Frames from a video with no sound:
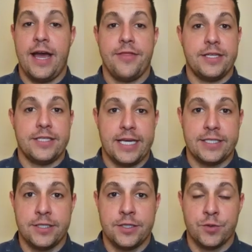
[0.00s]
Now, I think
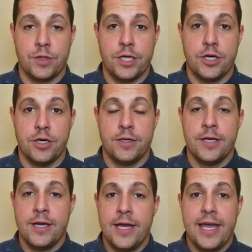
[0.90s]
Texas is really good,
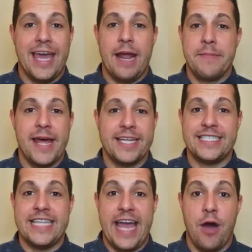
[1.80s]
and I'm not
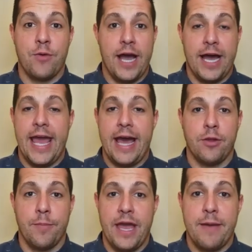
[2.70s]
as down on
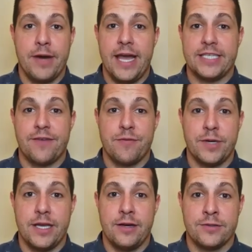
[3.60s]
Alabama as
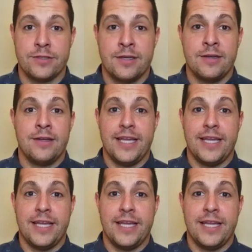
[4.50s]
everybody else.